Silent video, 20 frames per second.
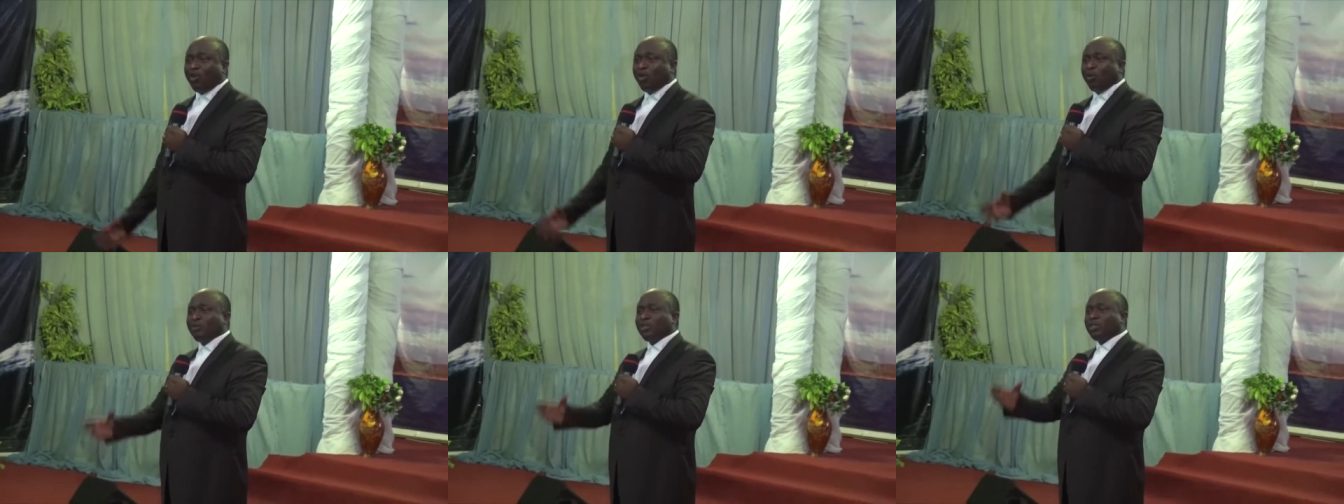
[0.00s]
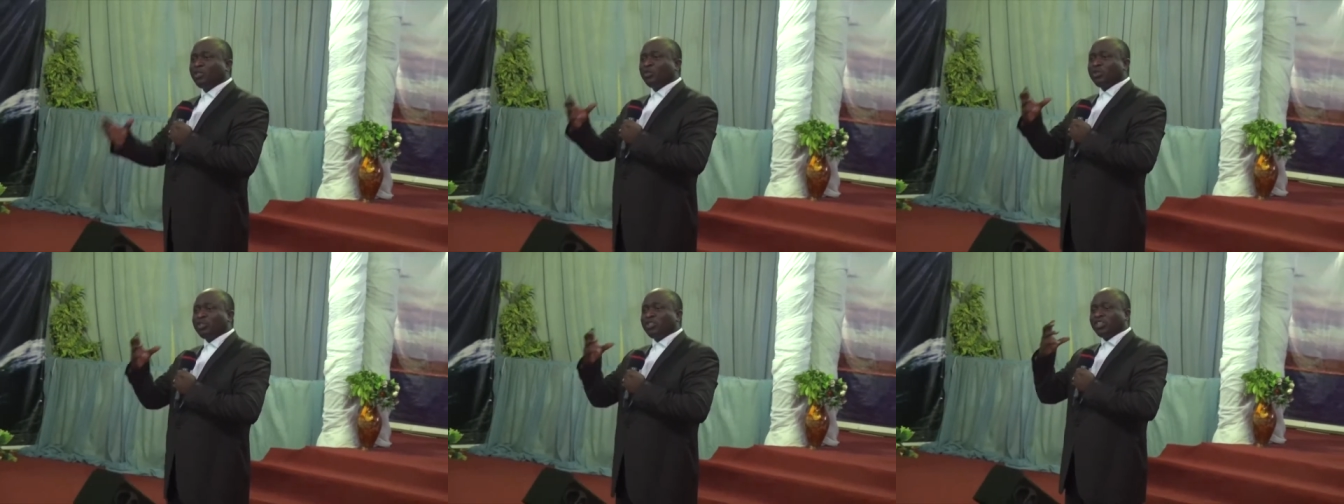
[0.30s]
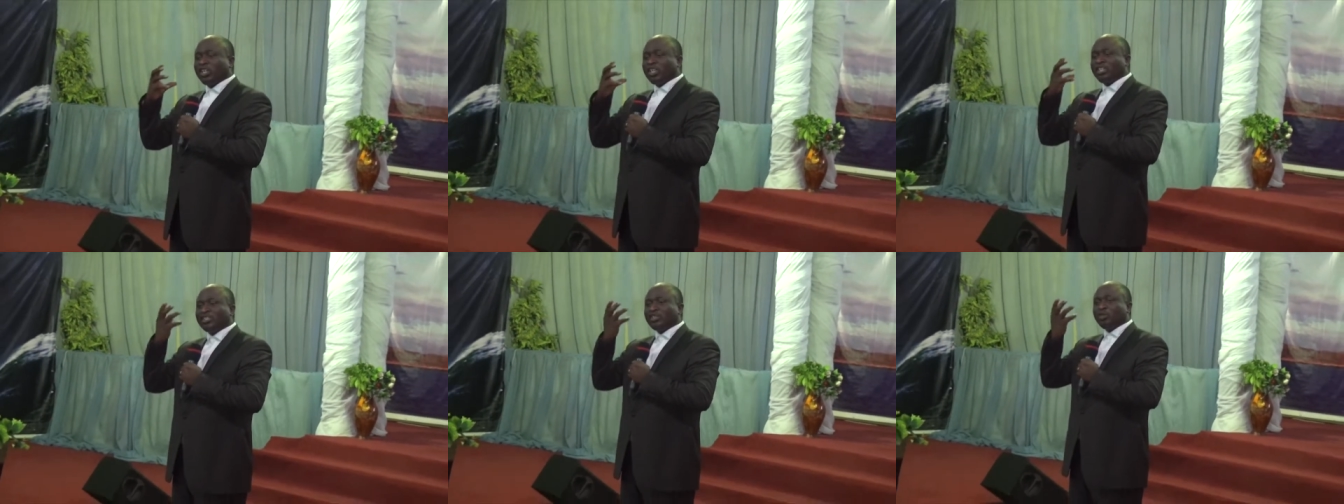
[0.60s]
I hope
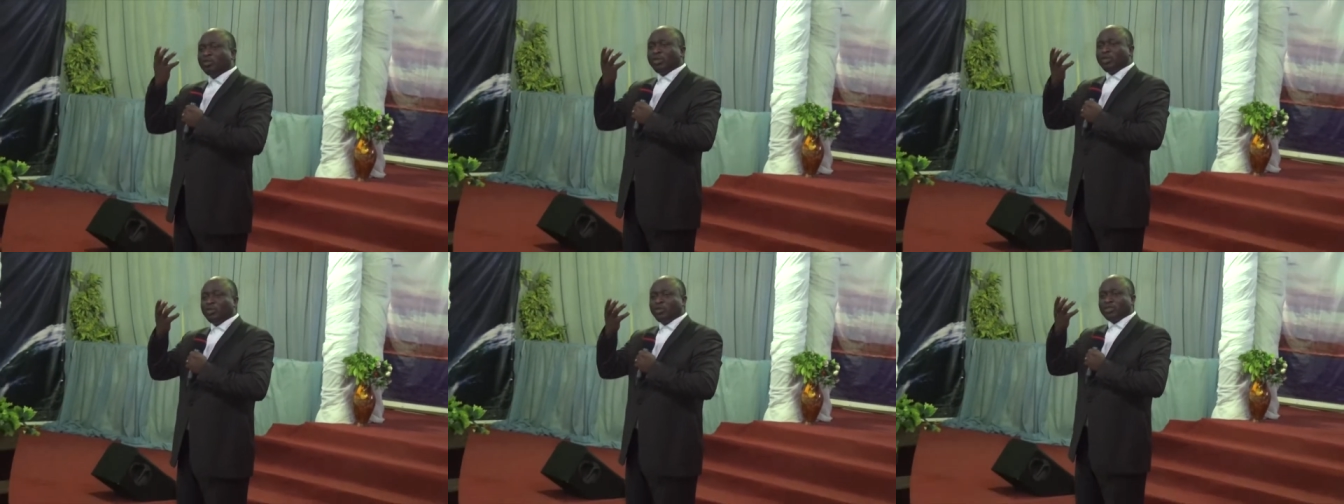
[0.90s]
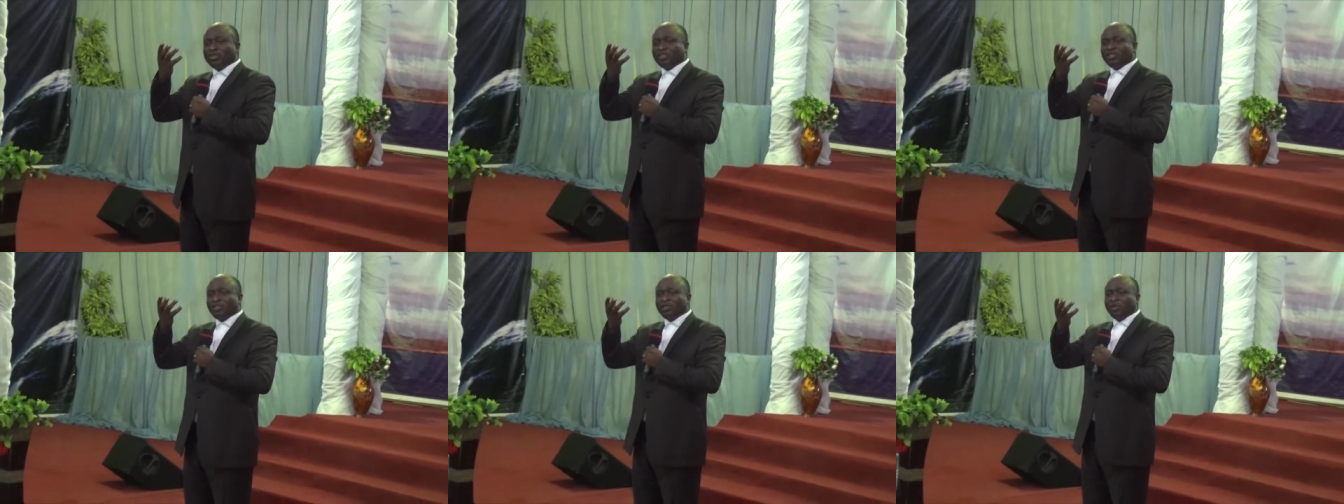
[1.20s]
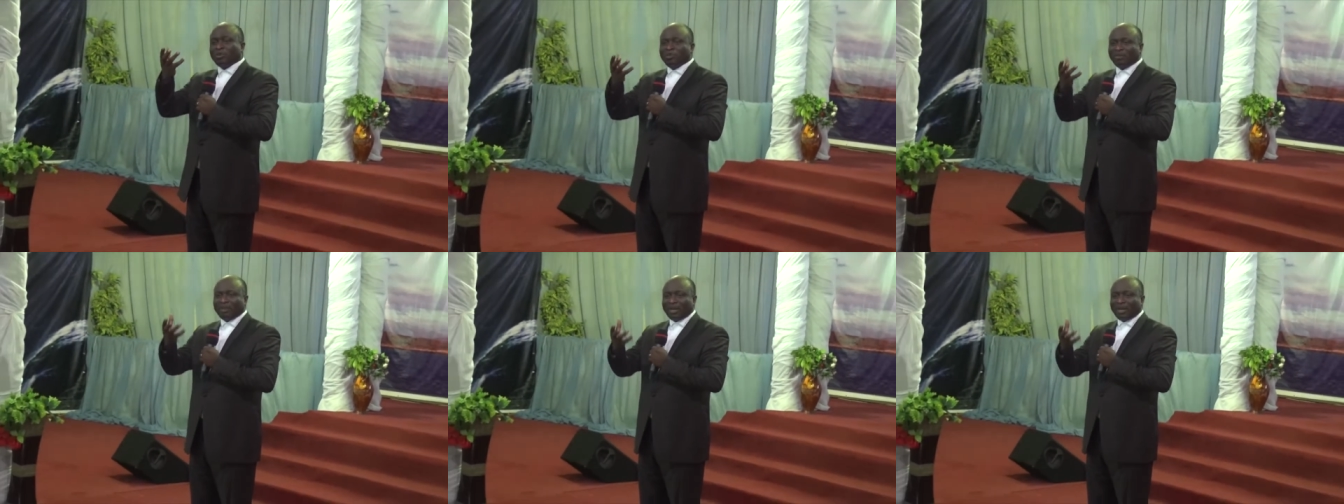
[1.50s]
this will change the way you see